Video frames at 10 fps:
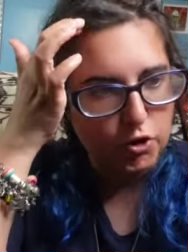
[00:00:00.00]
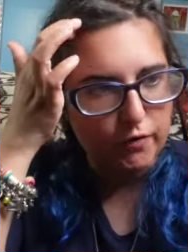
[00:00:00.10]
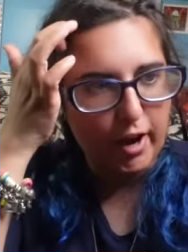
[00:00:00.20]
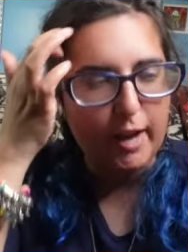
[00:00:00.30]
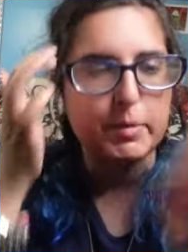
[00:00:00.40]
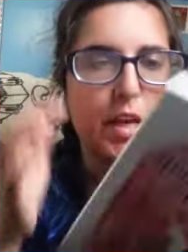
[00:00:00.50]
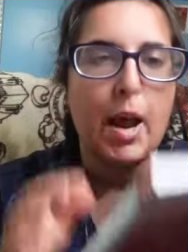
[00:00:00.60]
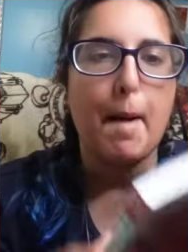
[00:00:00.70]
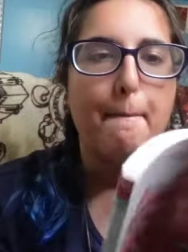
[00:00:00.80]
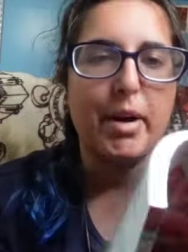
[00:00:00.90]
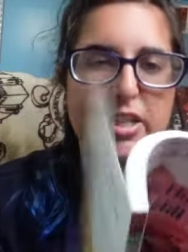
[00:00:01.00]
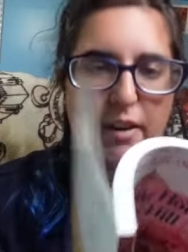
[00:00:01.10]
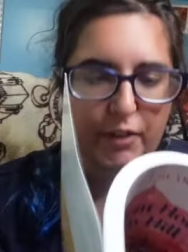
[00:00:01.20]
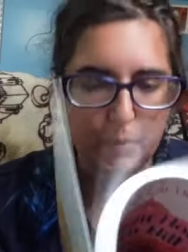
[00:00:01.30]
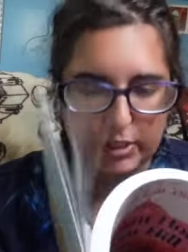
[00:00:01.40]
street vibes, but it
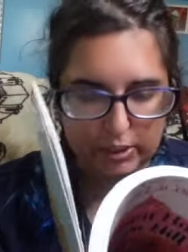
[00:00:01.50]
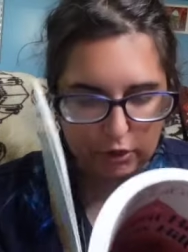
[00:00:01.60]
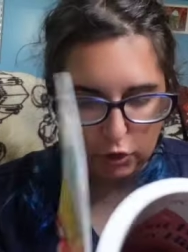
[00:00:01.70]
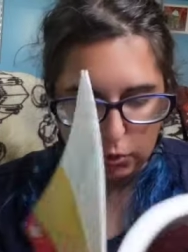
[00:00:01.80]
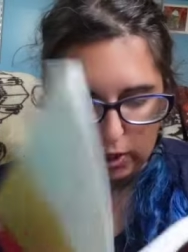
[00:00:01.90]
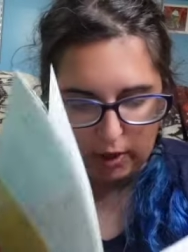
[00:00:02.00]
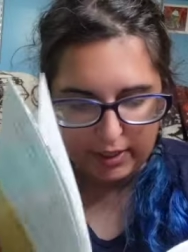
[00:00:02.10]
definitely was a lot shorter.